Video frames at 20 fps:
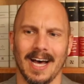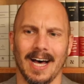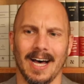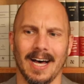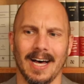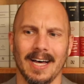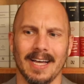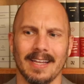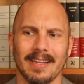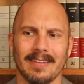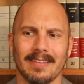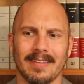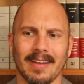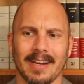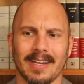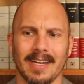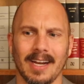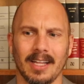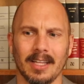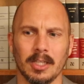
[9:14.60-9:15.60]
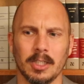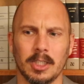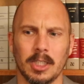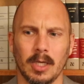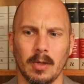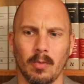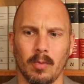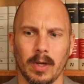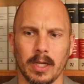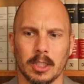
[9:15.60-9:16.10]

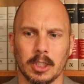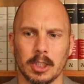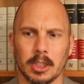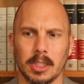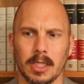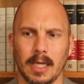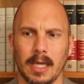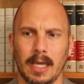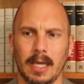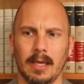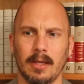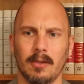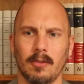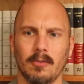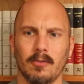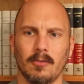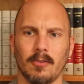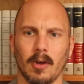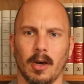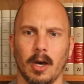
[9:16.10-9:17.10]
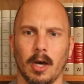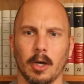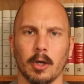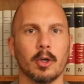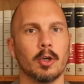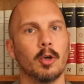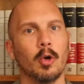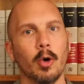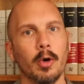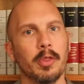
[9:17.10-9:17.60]
Technology which is a
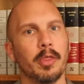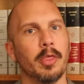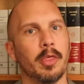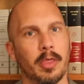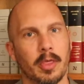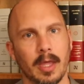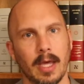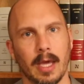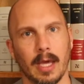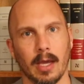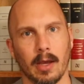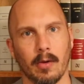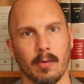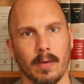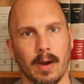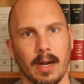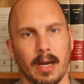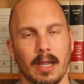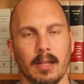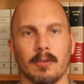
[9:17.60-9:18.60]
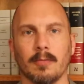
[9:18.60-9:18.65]
good thing, right?